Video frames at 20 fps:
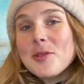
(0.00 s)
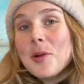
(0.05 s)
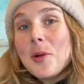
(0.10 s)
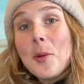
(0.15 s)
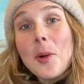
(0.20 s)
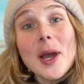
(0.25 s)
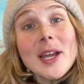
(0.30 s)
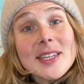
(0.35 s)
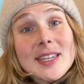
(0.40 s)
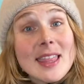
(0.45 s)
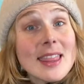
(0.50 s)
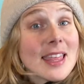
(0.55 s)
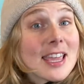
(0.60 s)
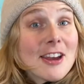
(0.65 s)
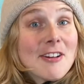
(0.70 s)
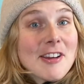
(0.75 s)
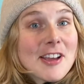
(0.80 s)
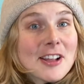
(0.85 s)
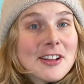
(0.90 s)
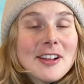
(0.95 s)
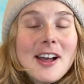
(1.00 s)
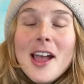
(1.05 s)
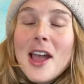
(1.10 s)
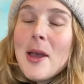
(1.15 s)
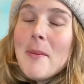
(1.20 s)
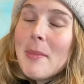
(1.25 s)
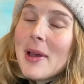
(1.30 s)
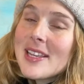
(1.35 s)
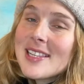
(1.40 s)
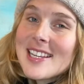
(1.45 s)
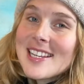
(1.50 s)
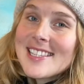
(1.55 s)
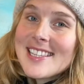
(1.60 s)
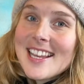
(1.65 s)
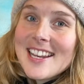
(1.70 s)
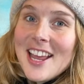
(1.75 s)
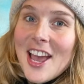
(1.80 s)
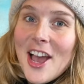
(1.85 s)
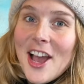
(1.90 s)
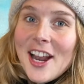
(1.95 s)
one quite ethereal. As I
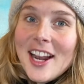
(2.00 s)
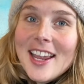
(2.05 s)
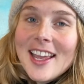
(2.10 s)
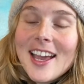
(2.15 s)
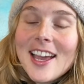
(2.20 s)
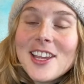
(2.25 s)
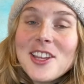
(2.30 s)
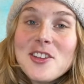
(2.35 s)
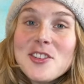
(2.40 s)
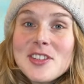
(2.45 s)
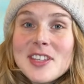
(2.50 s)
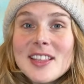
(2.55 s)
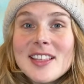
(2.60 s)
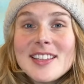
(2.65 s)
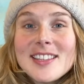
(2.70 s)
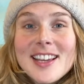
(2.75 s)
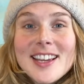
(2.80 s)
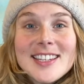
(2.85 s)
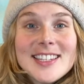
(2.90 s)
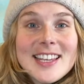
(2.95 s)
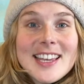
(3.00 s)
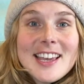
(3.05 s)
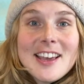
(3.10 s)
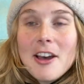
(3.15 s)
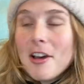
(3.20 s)
said earlier, using this idea